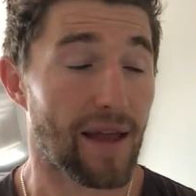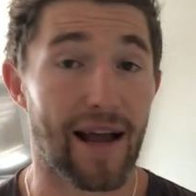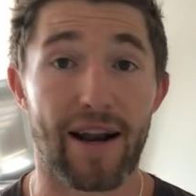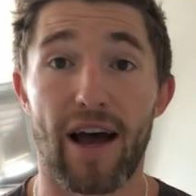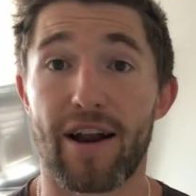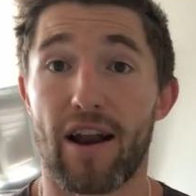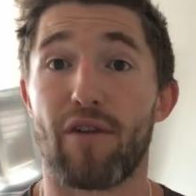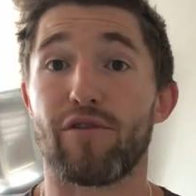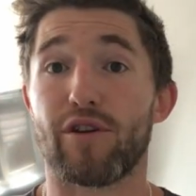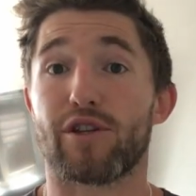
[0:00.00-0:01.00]
and I'd
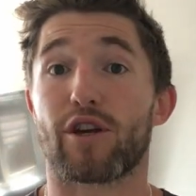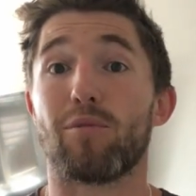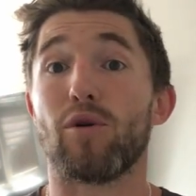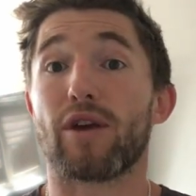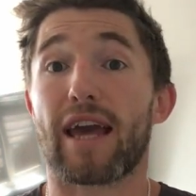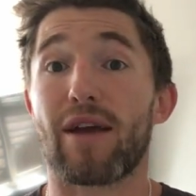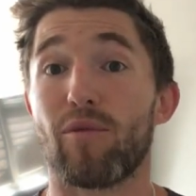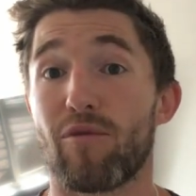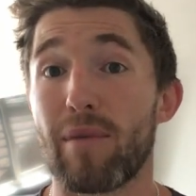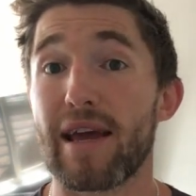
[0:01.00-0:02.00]
love you to communicate
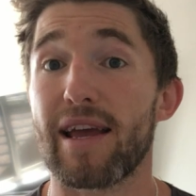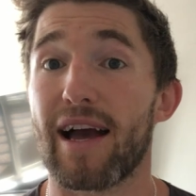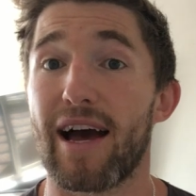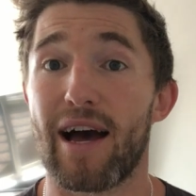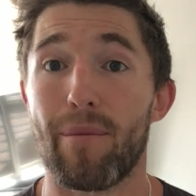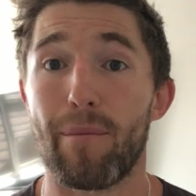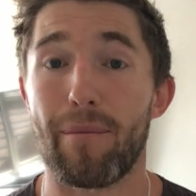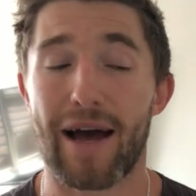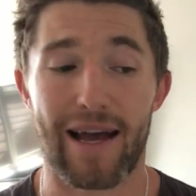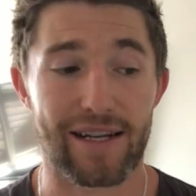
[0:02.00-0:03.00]
with me,
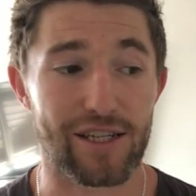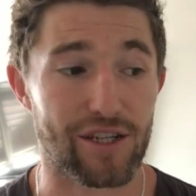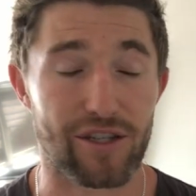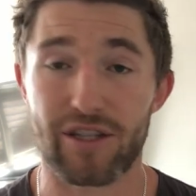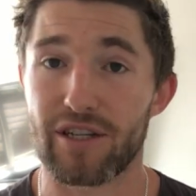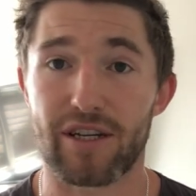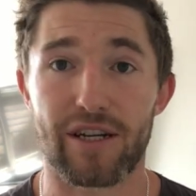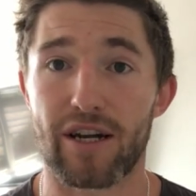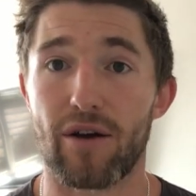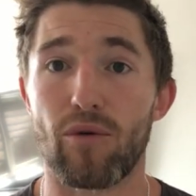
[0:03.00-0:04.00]
and just,
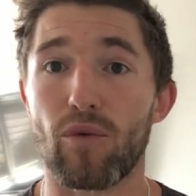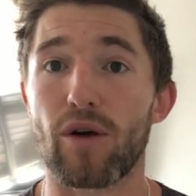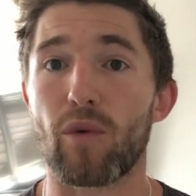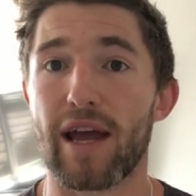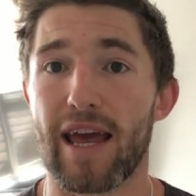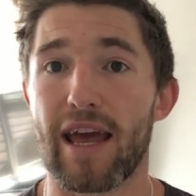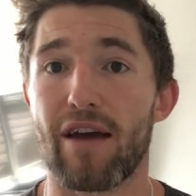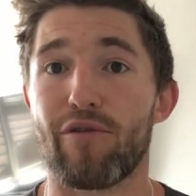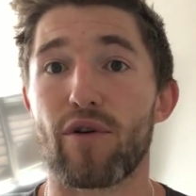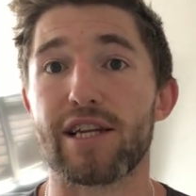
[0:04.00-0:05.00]
you know, we're
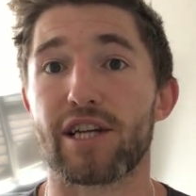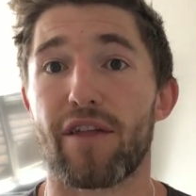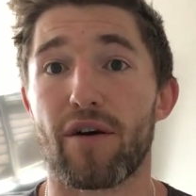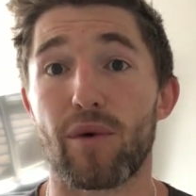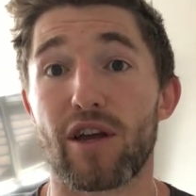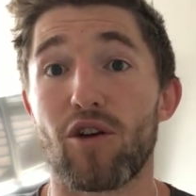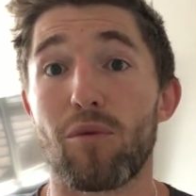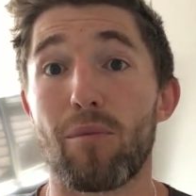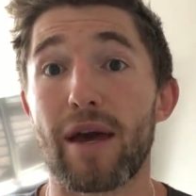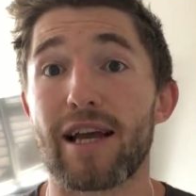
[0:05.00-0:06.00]
here for each other. We're
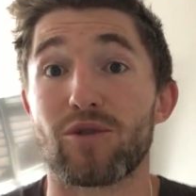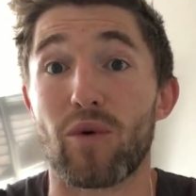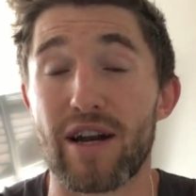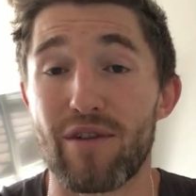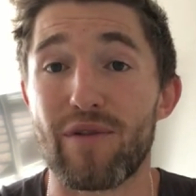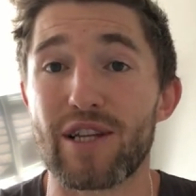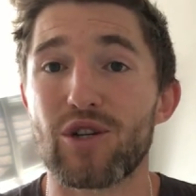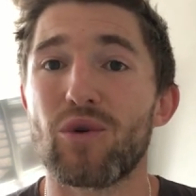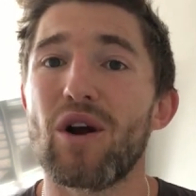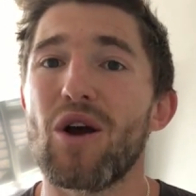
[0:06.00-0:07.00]
human beings, we're
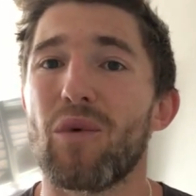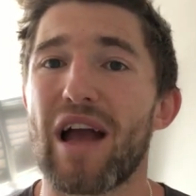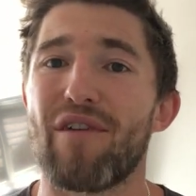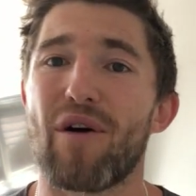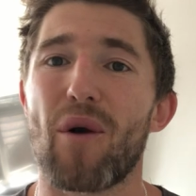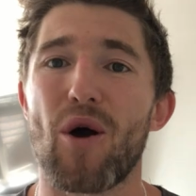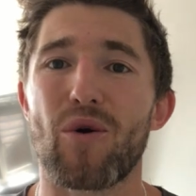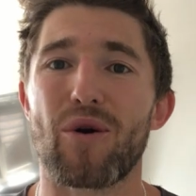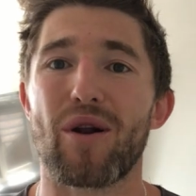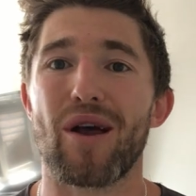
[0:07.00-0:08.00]
individual, we have our
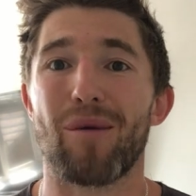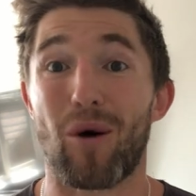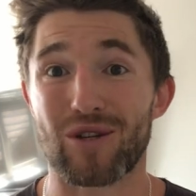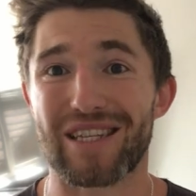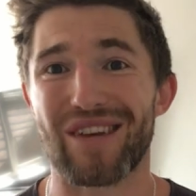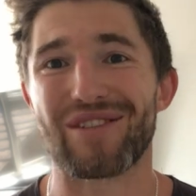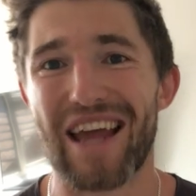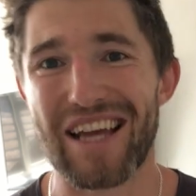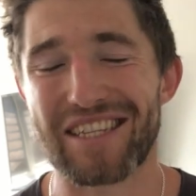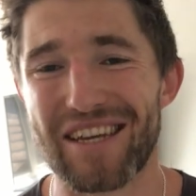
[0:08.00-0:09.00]
own positives,
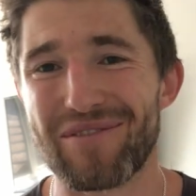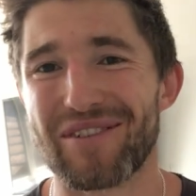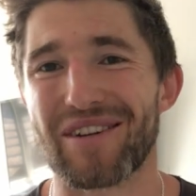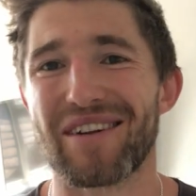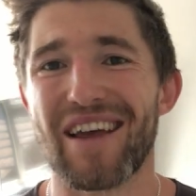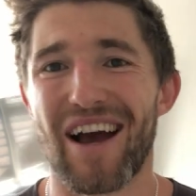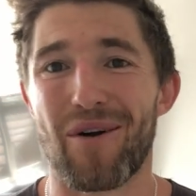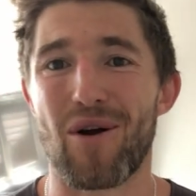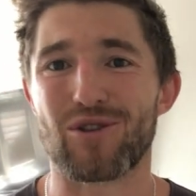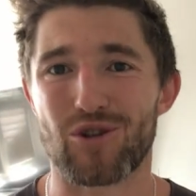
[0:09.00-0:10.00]
negatives, and
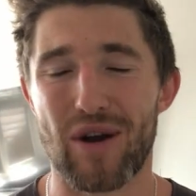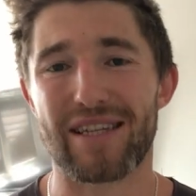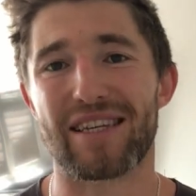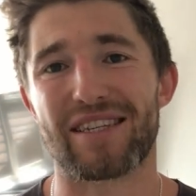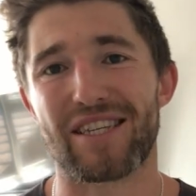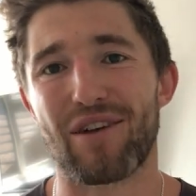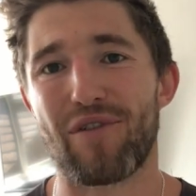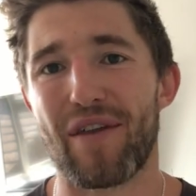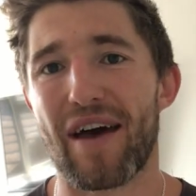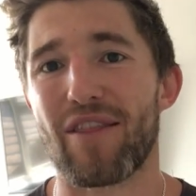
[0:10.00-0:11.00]
our own stresses and
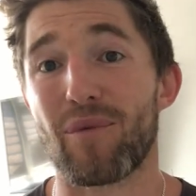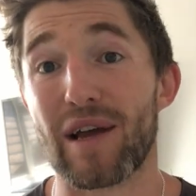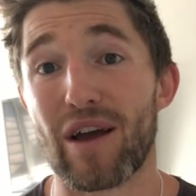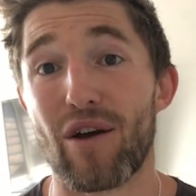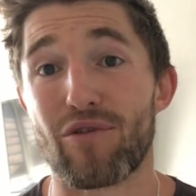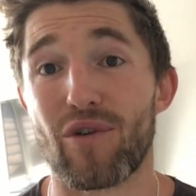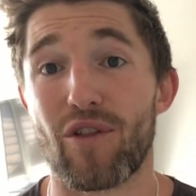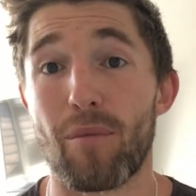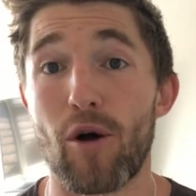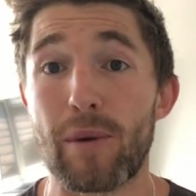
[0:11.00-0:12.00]
stuff like that that we're going through at
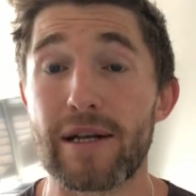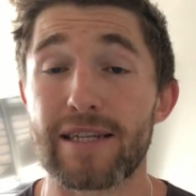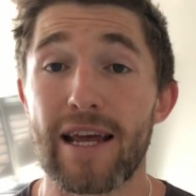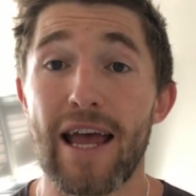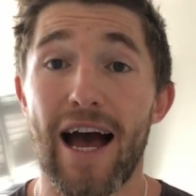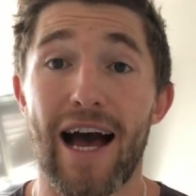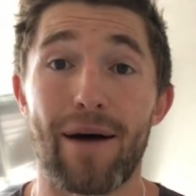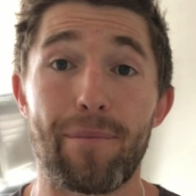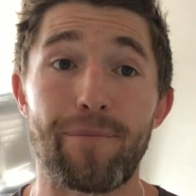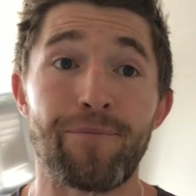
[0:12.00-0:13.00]
the moment.
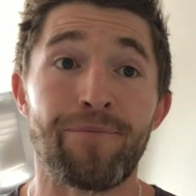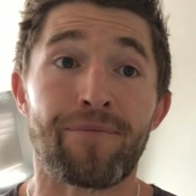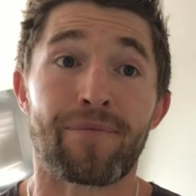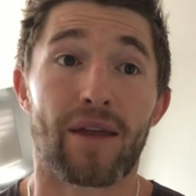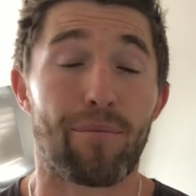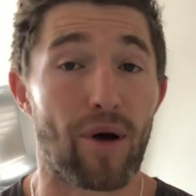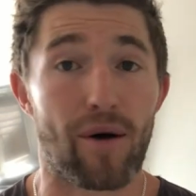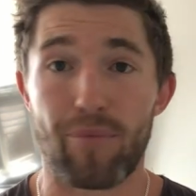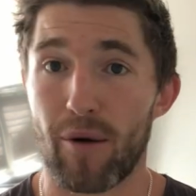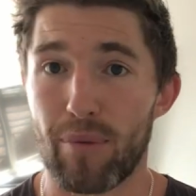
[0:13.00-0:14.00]

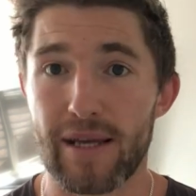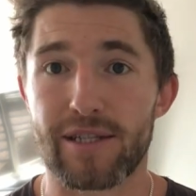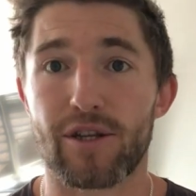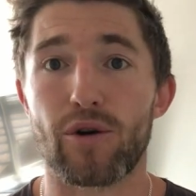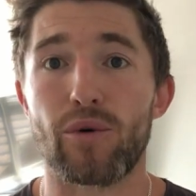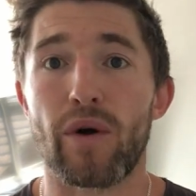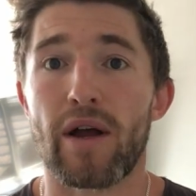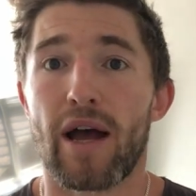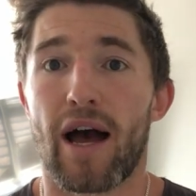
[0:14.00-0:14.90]
But please do